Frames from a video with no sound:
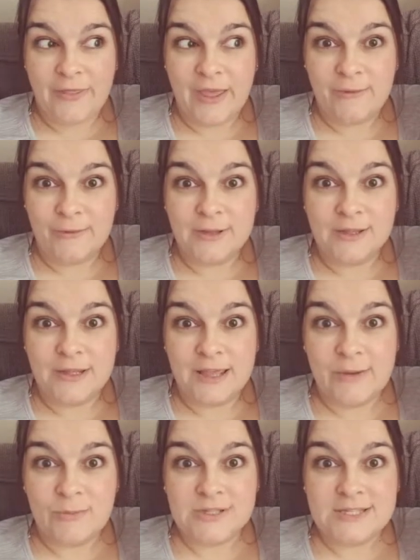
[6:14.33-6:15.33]

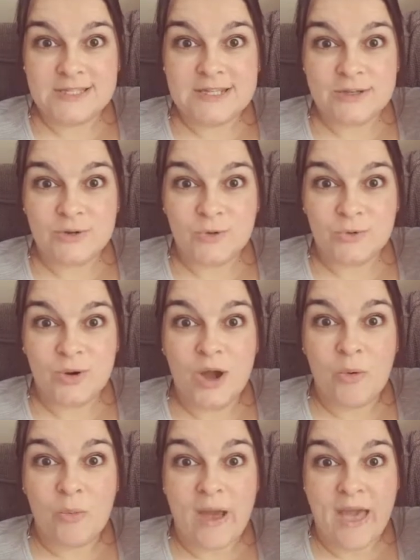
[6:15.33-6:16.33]
it was still
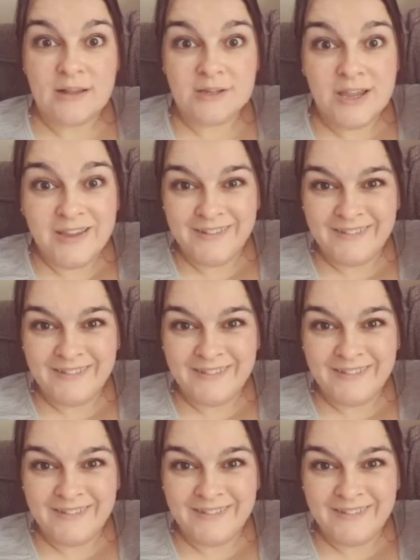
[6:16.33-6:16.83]
wet.